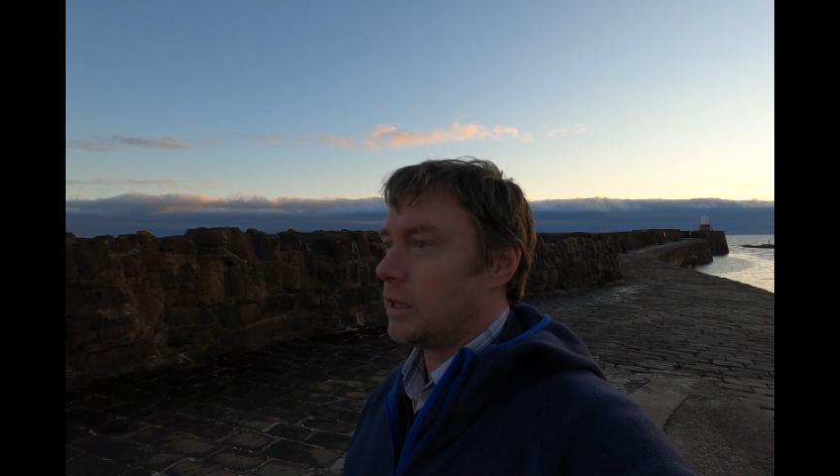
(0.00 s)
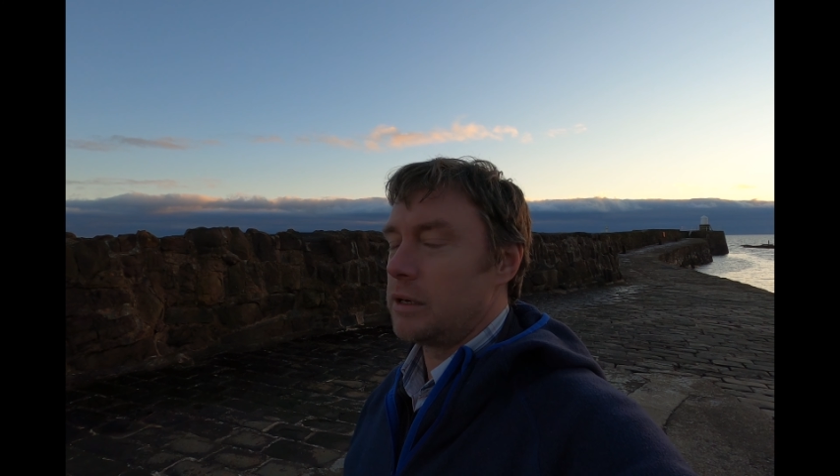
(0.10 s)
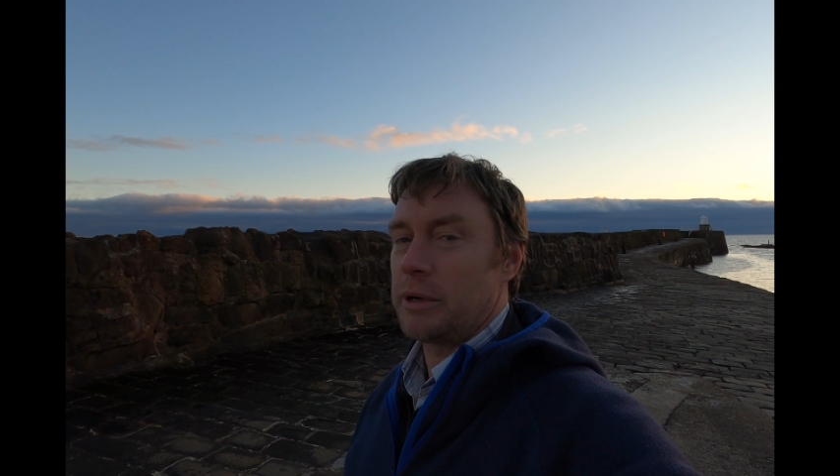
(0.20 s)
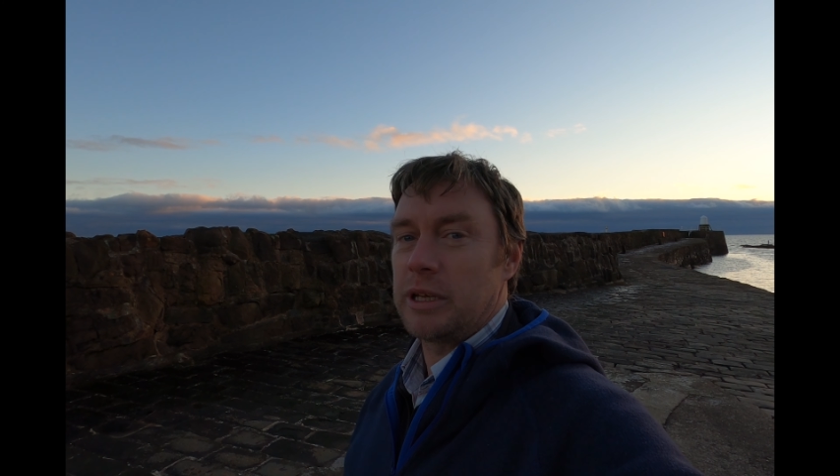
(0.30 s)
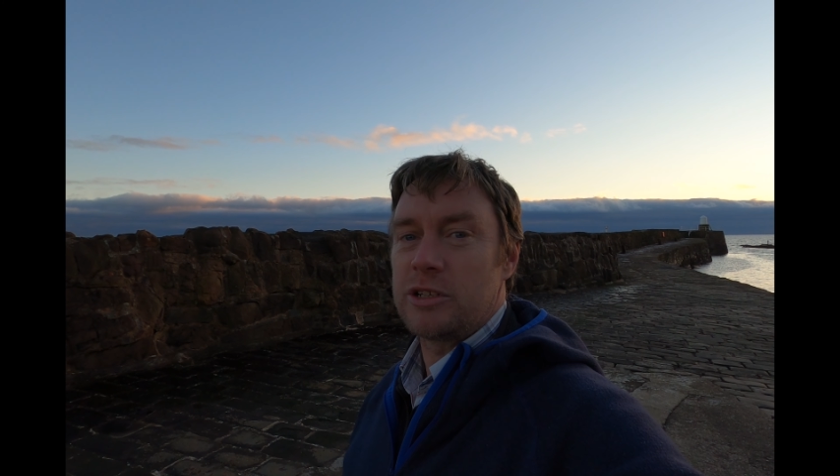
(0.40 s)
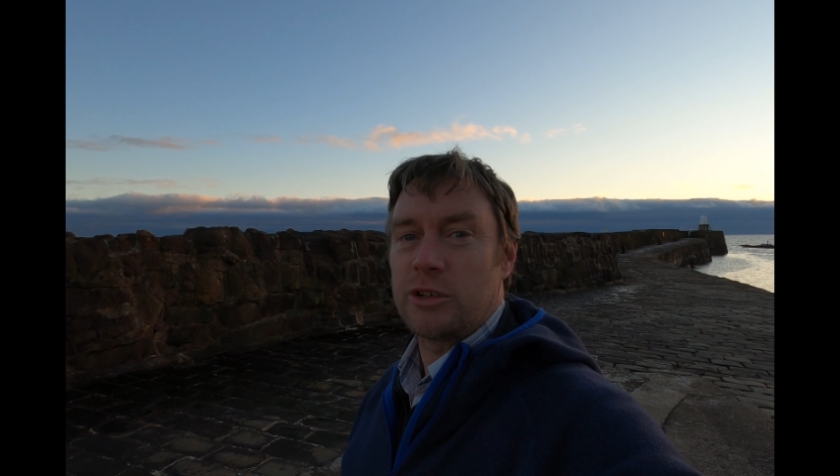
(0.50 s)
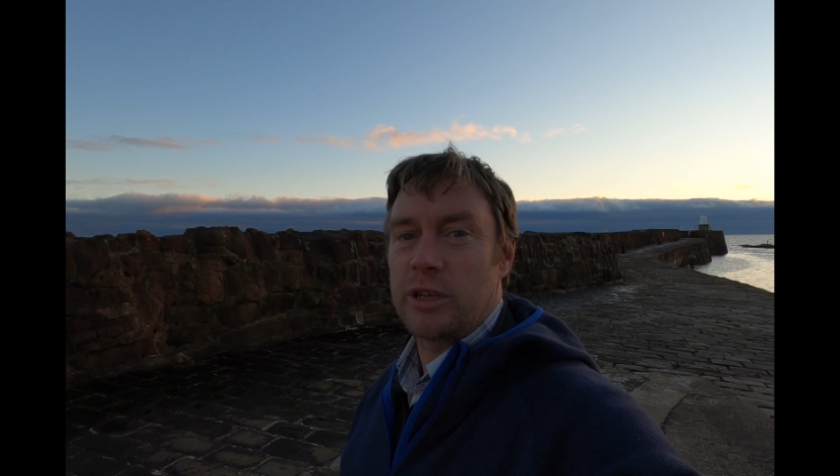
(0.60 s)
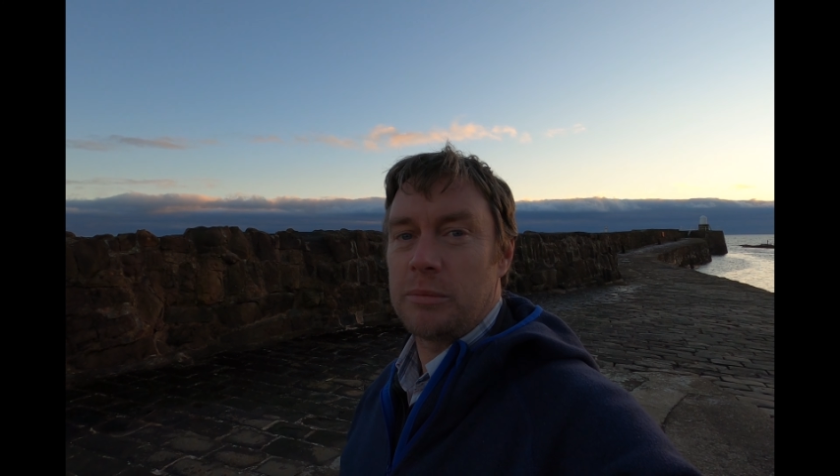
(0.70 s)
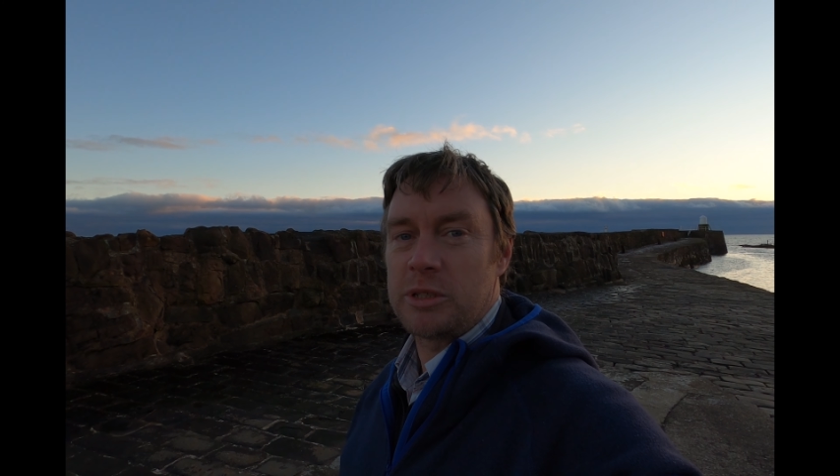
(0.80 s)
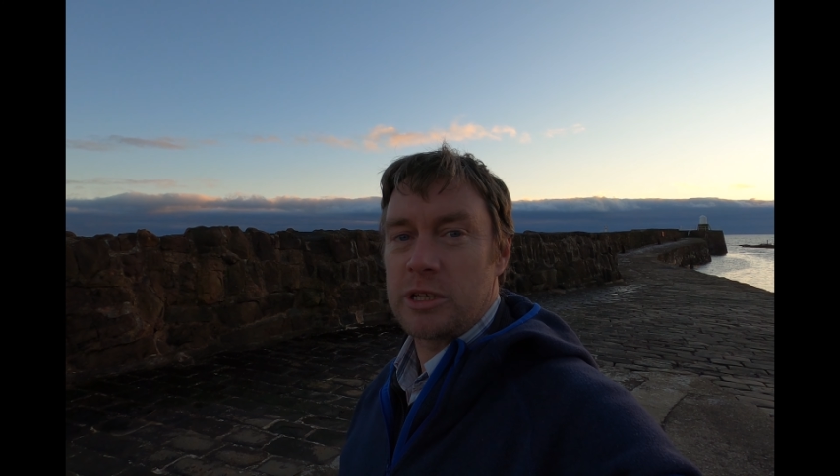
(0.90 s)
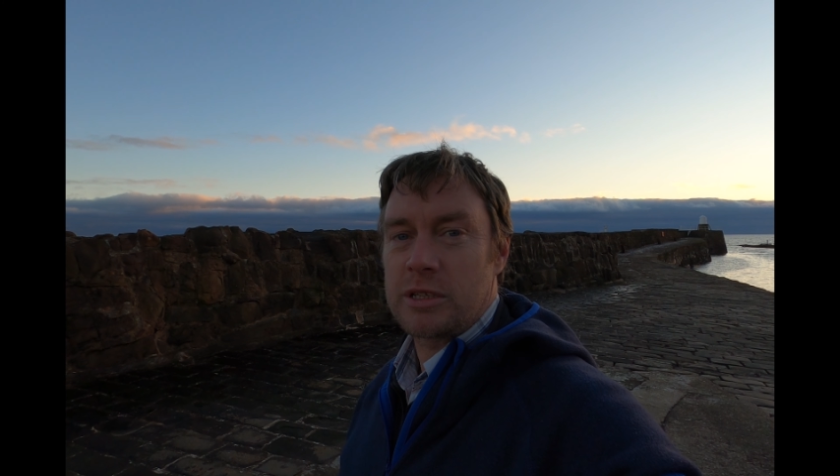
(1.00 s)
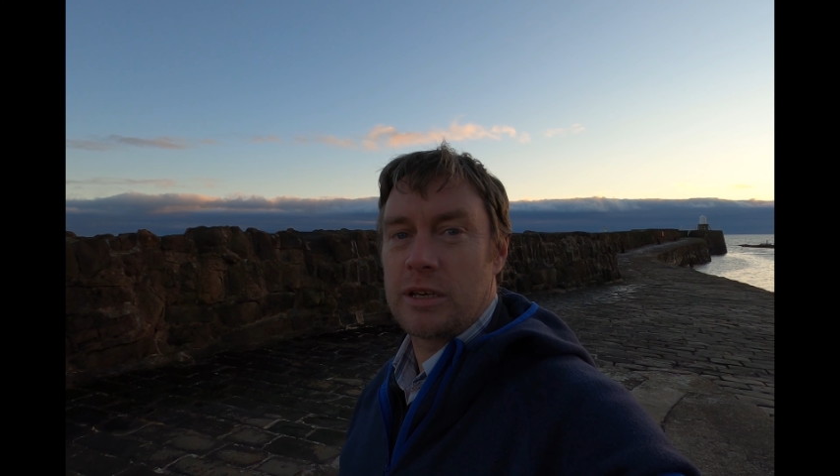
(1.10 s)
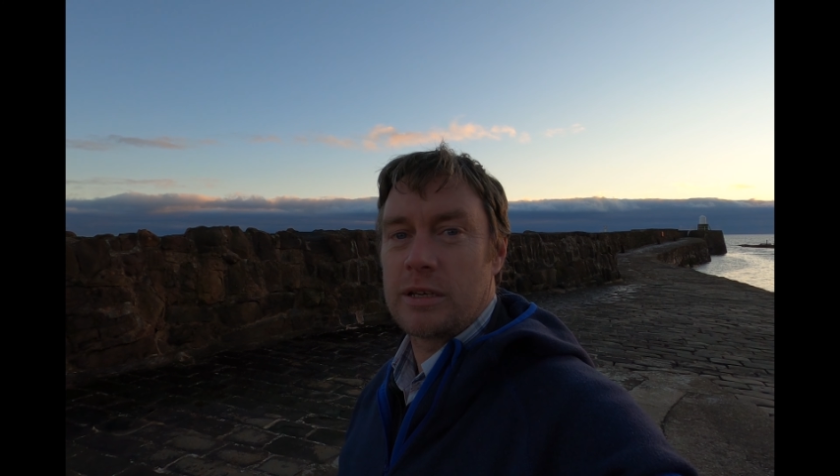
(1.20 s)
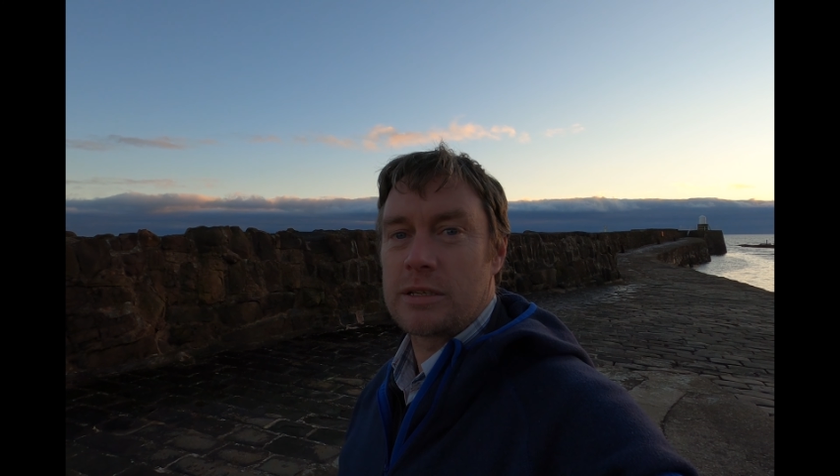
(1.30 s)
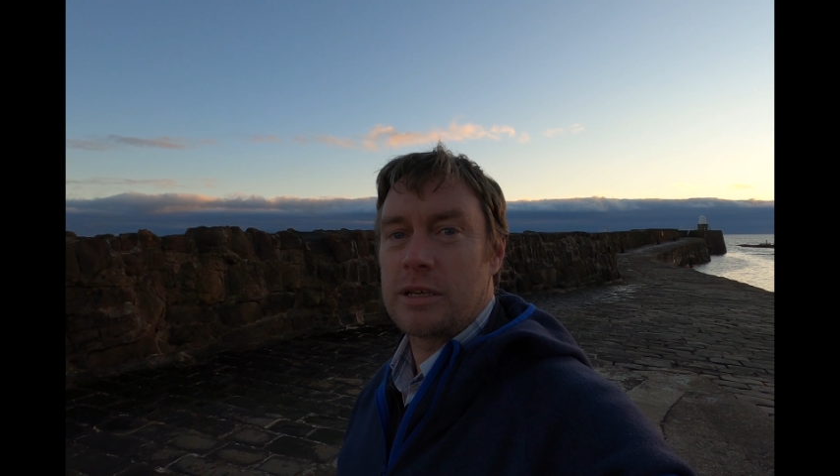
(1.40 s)
Anyway, enjoy the images,
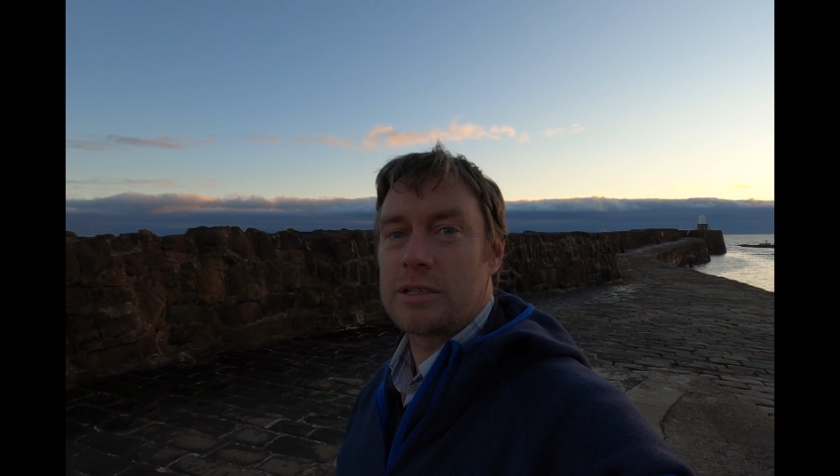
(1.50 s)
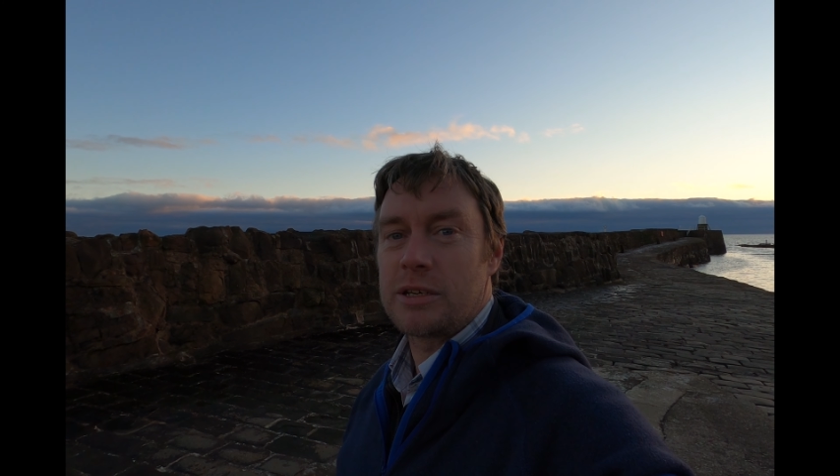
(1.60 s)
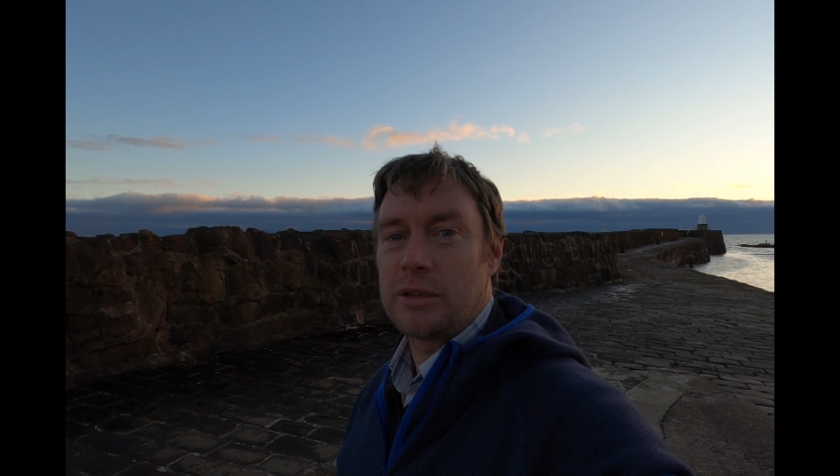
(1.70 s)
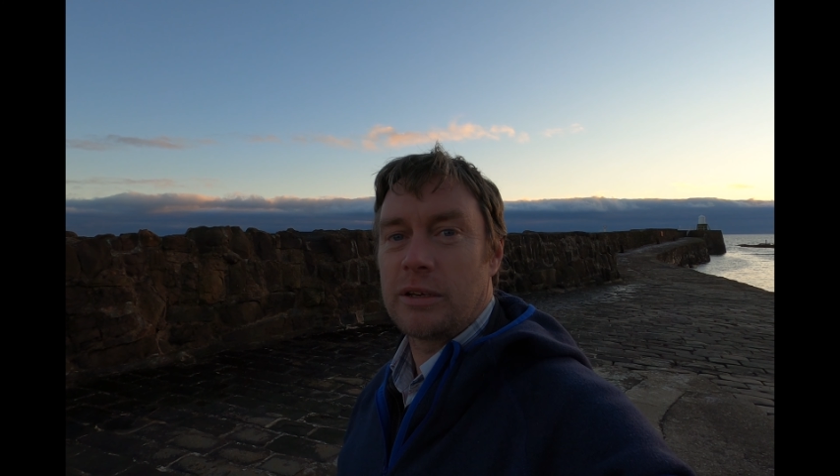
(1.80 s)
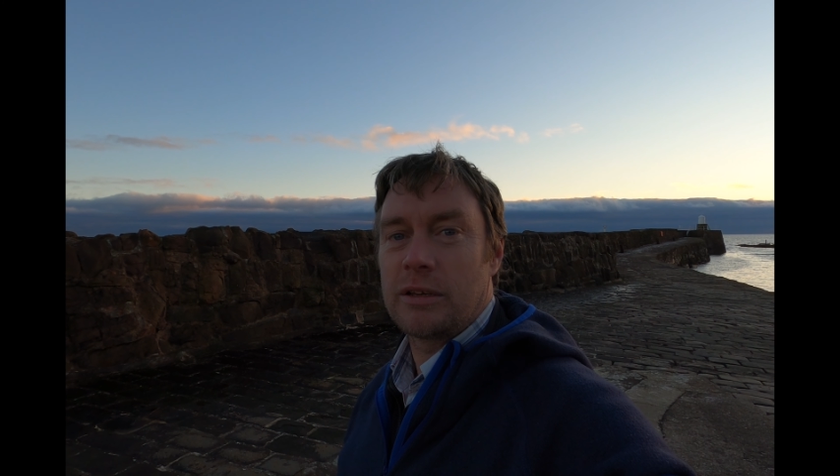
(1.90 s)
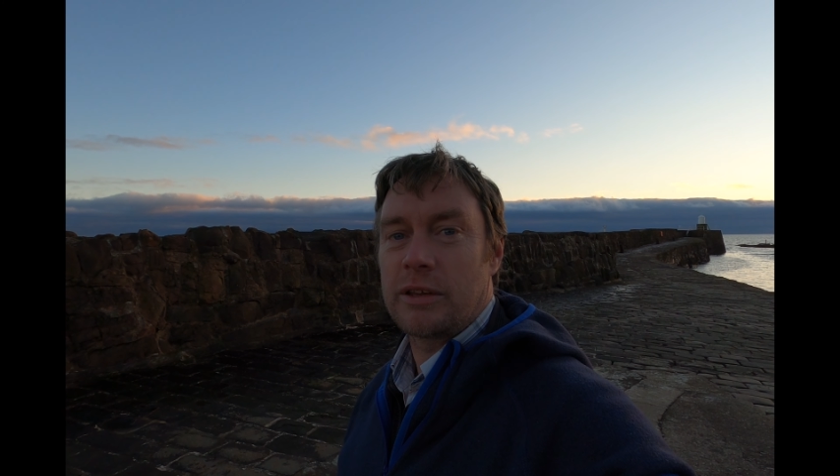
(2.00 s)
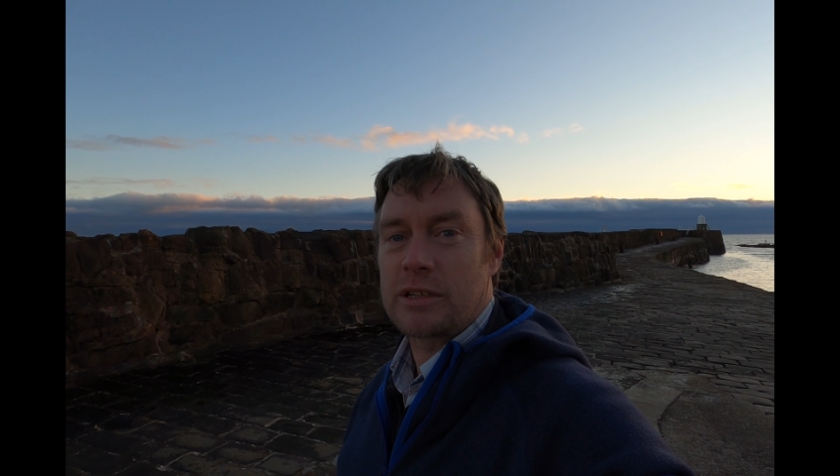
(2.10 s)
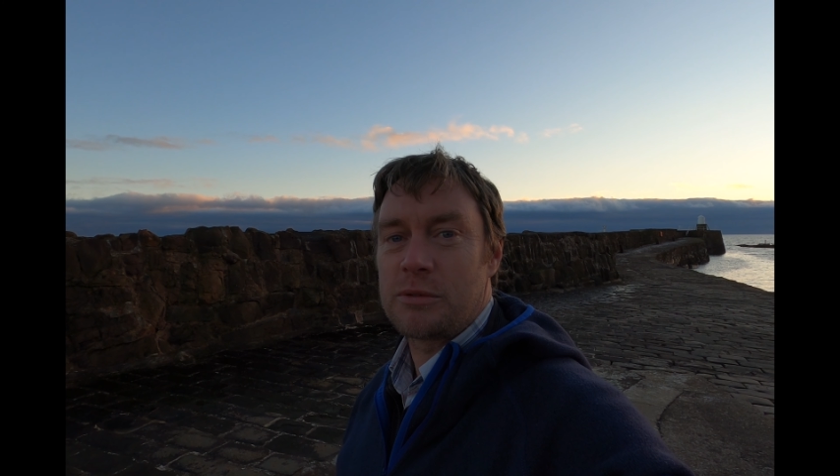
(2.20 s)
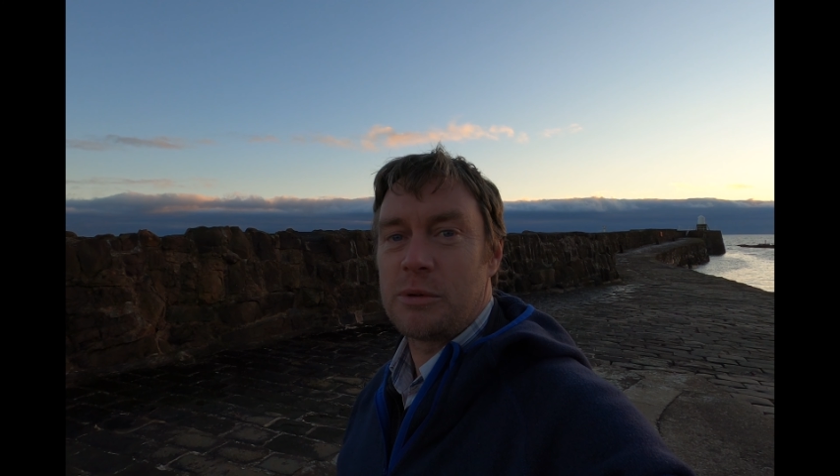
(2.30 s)
see you soon, thanks for